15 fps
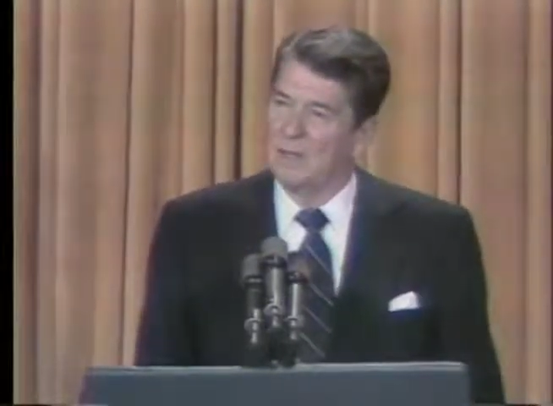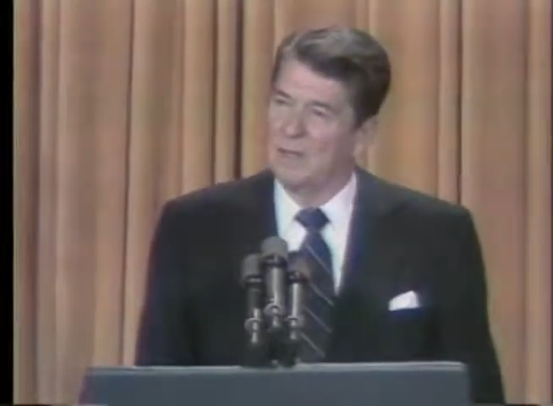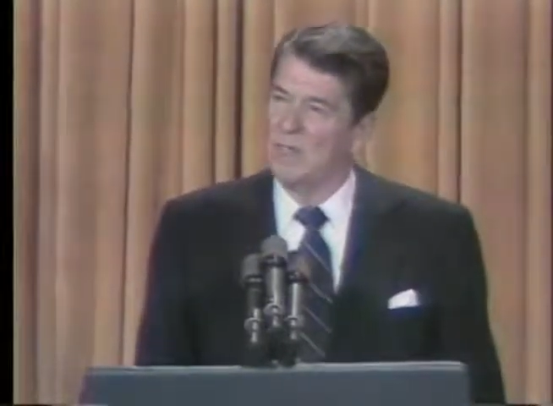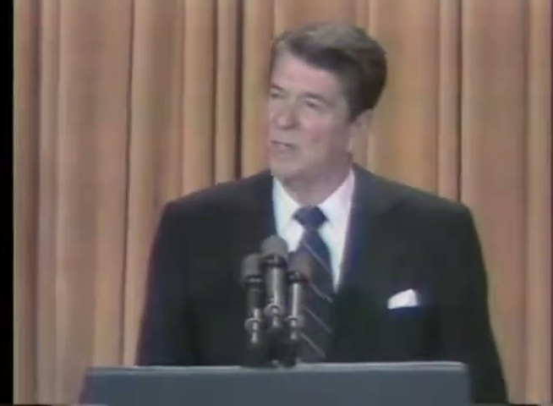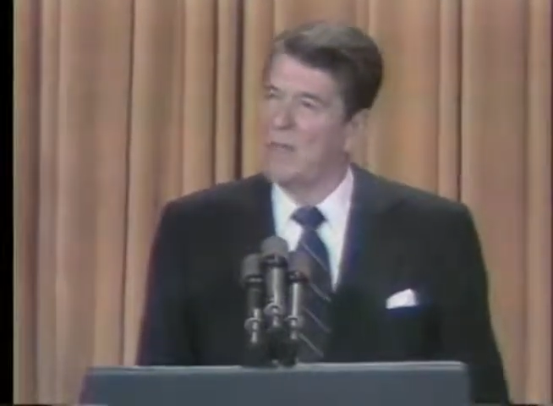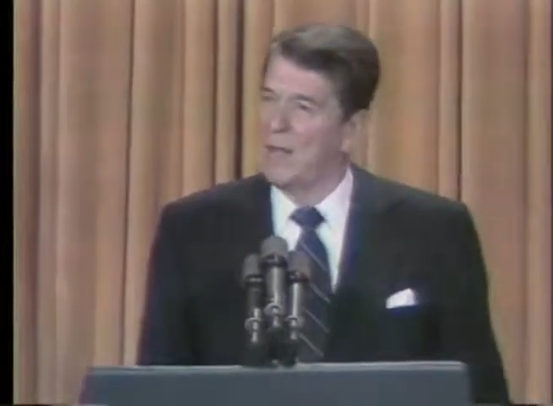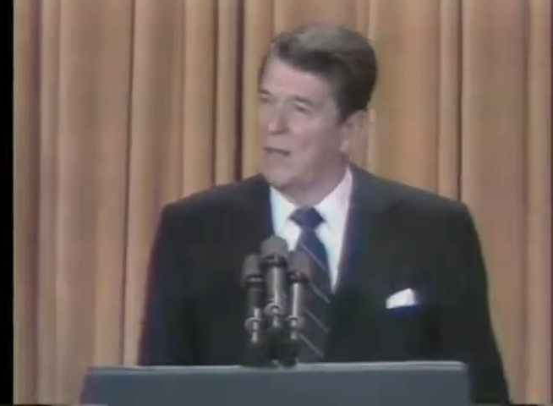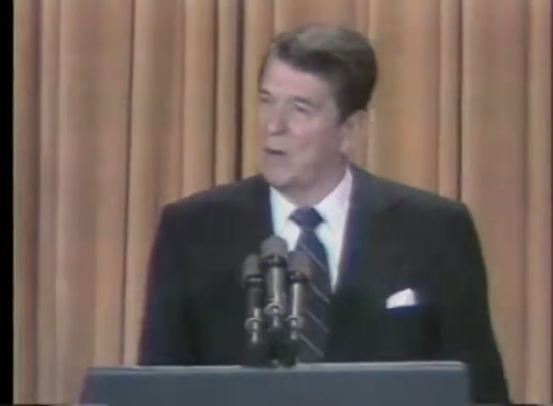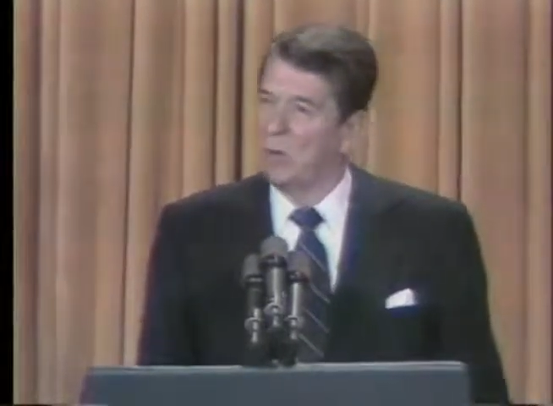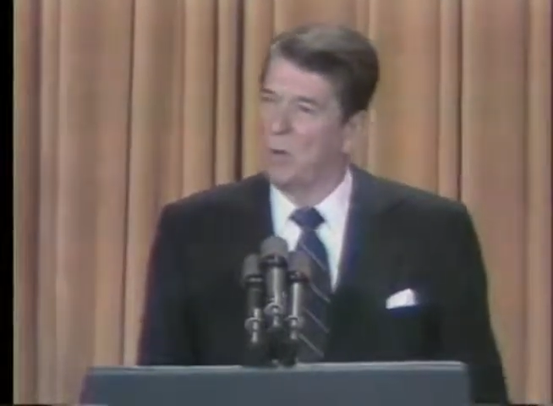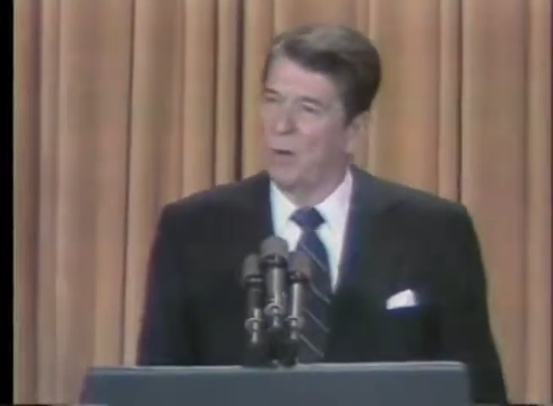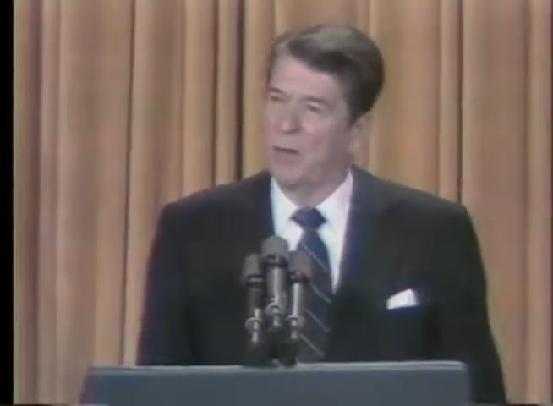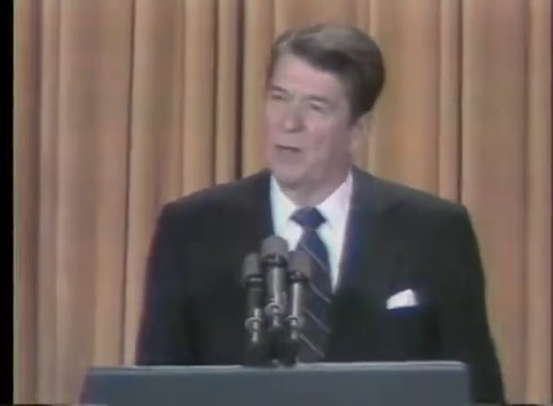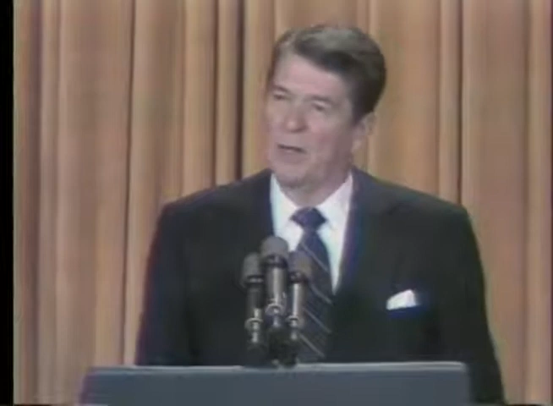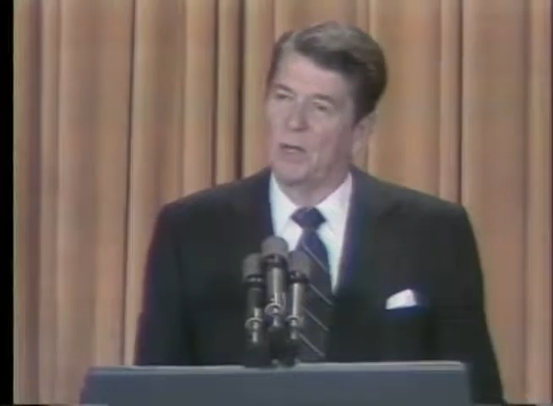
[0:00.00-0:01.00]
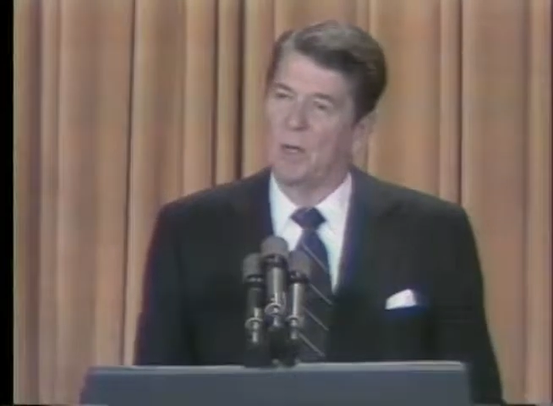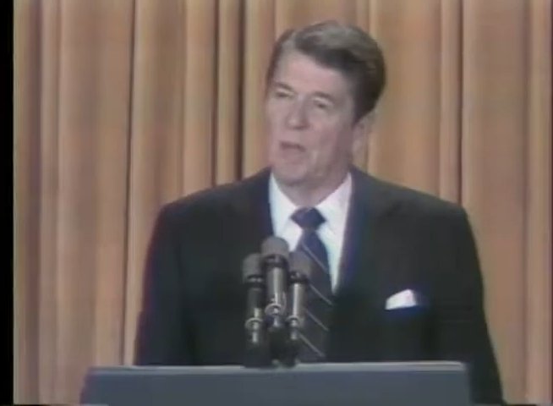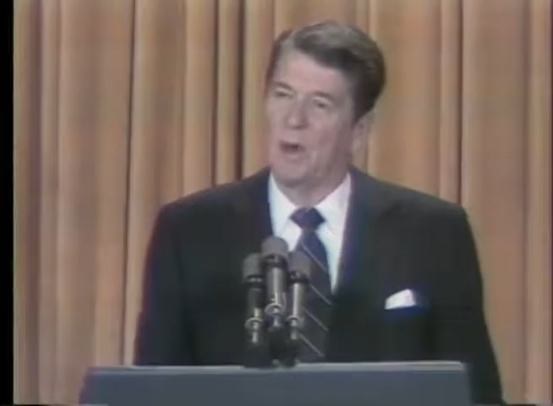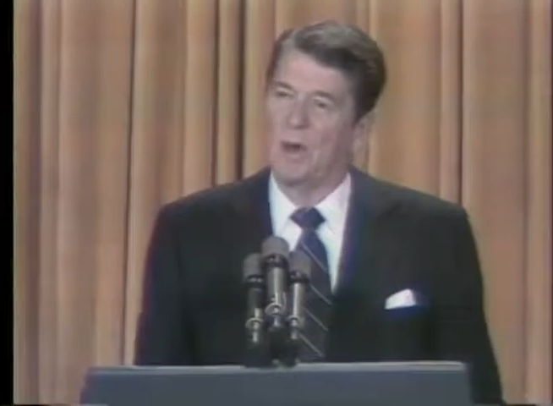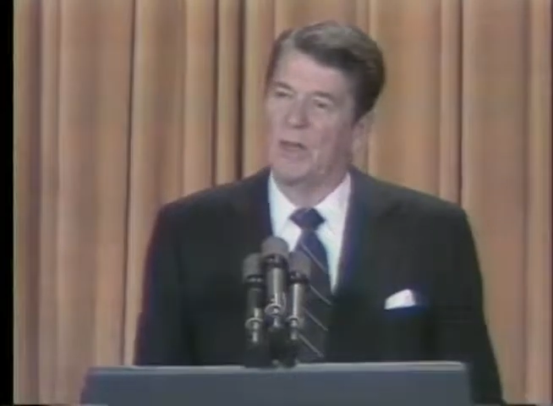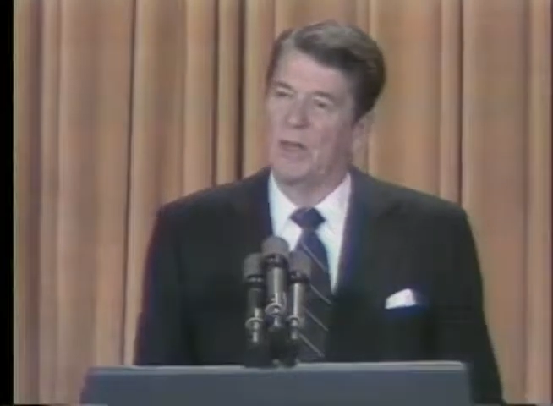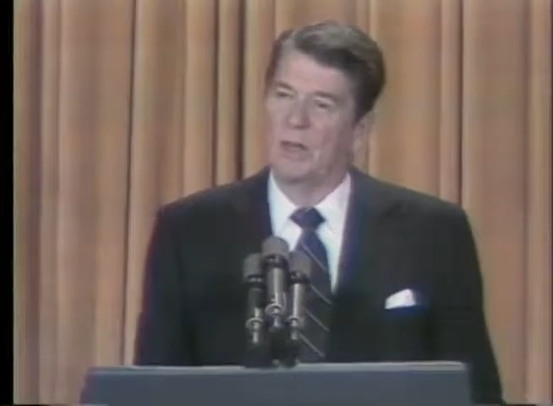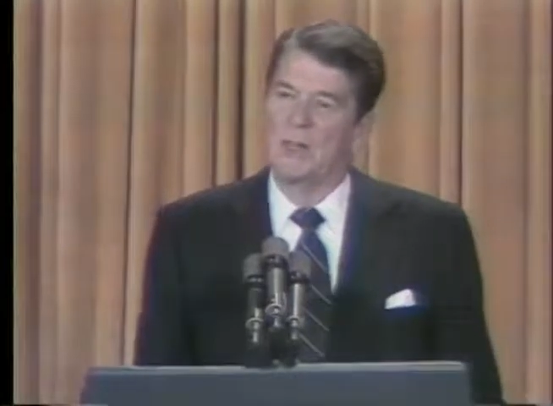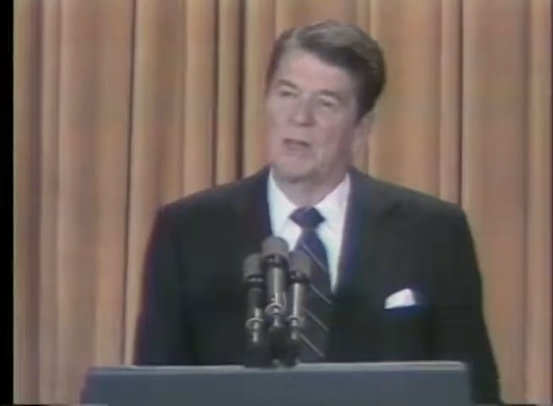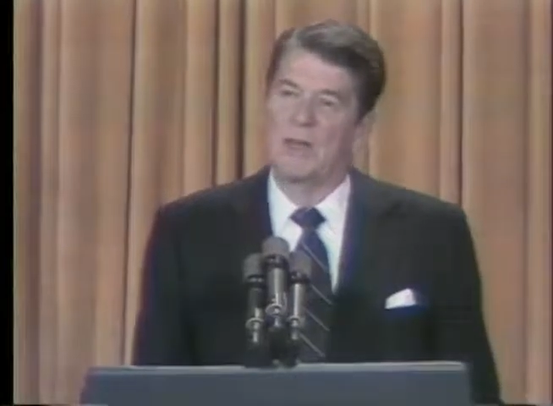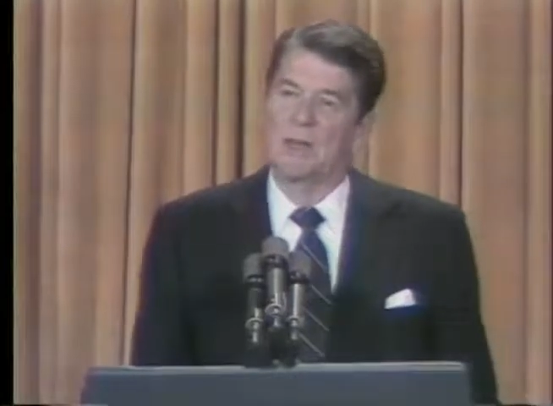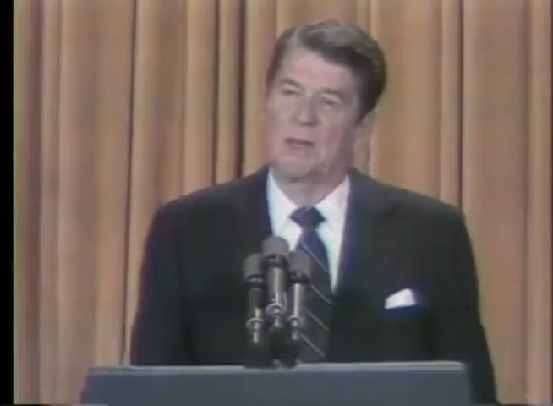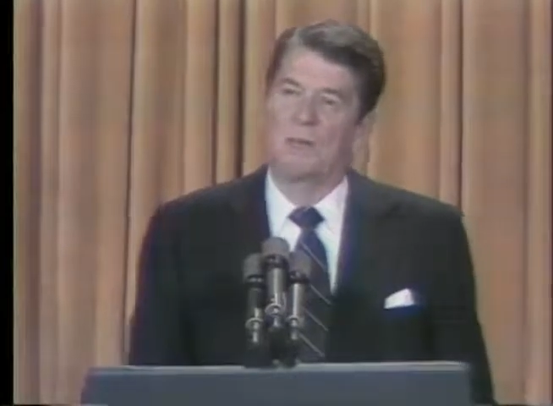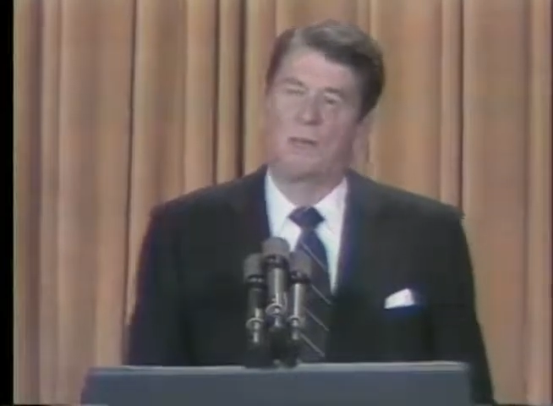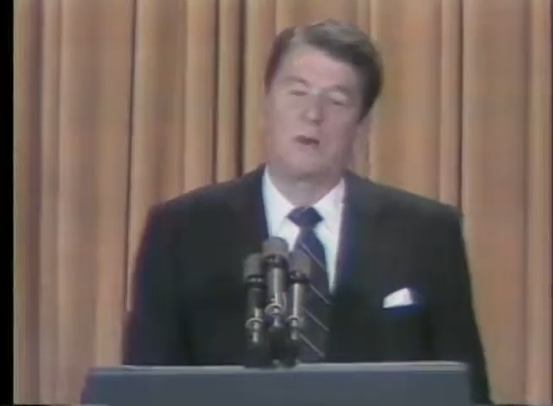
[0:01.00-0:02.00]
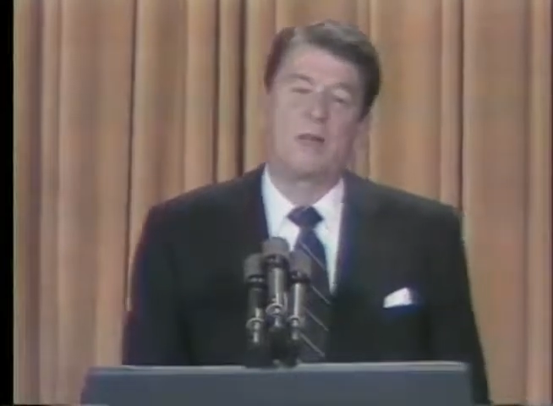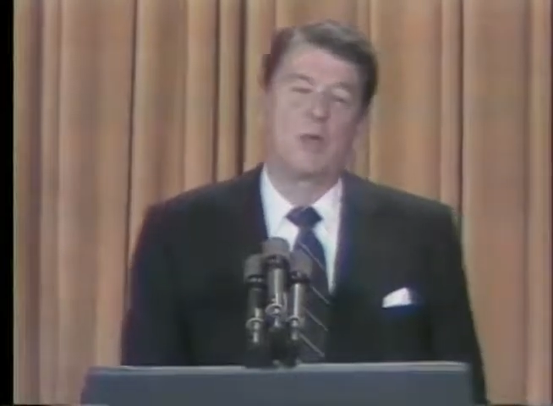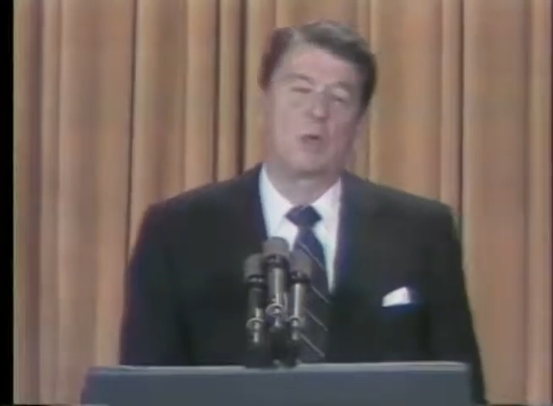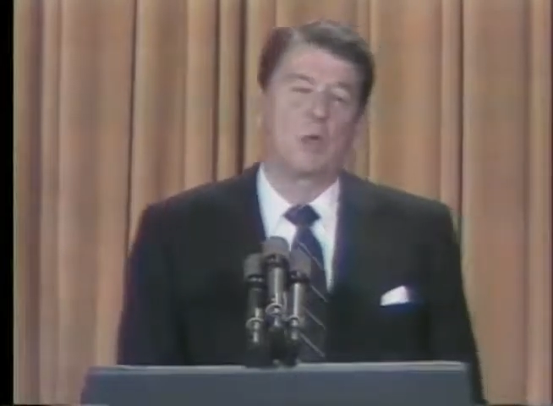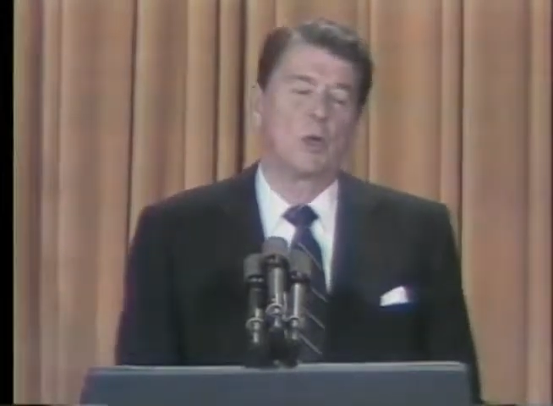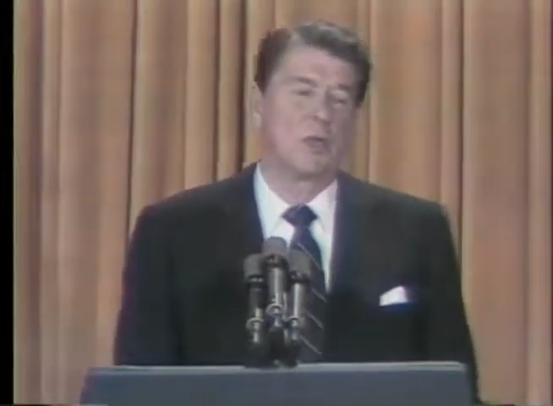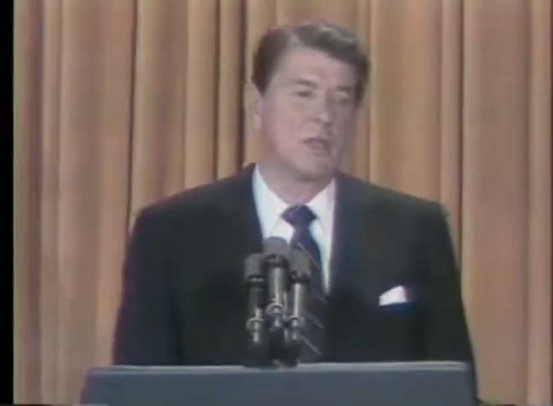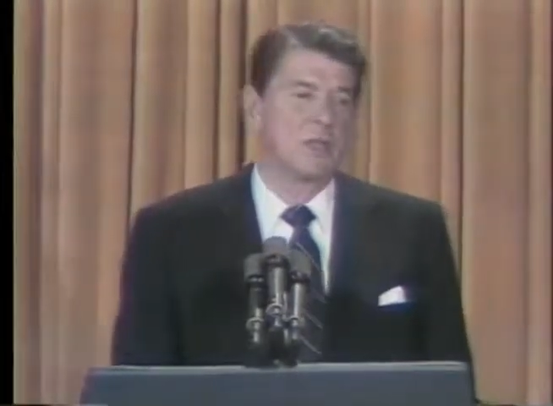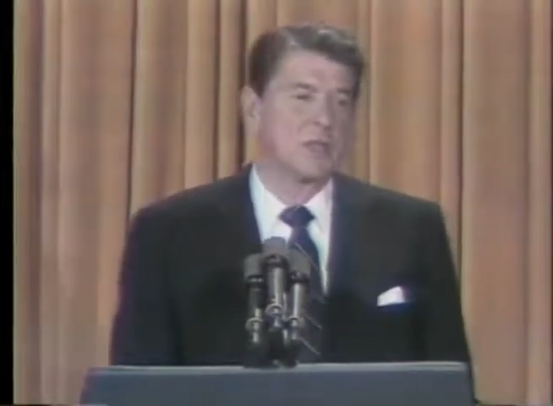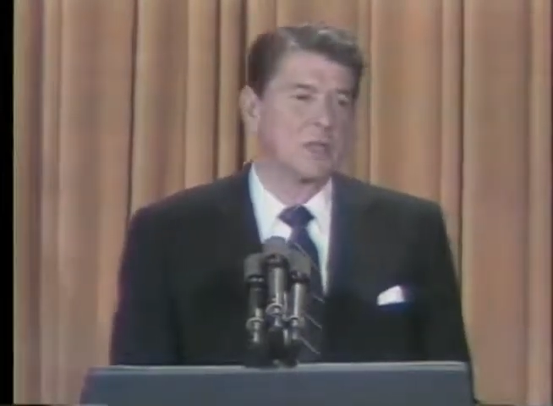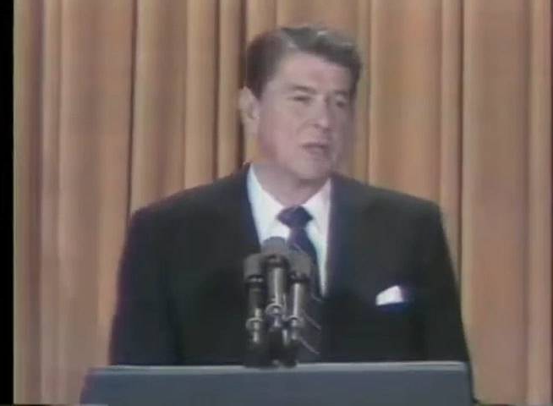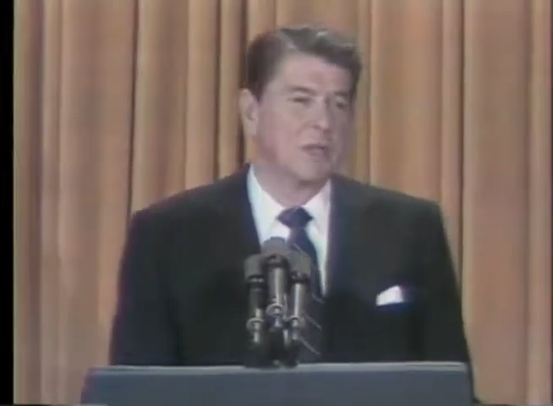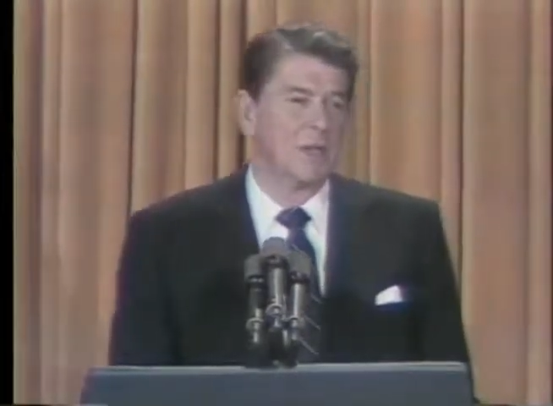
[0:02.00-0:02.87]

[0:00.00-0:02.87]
a single political party instead of a free choice,